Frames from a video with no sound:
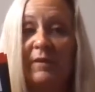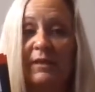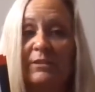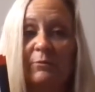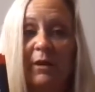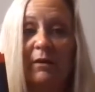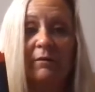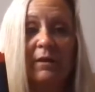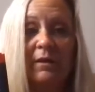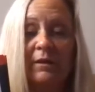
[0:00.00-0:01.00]
I swear.
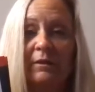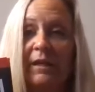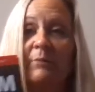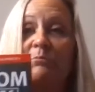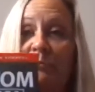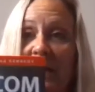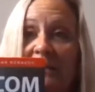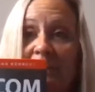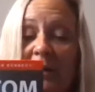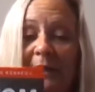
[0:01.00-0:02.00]
Okay.
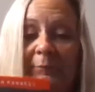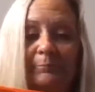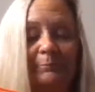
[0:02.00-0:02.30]
Best money.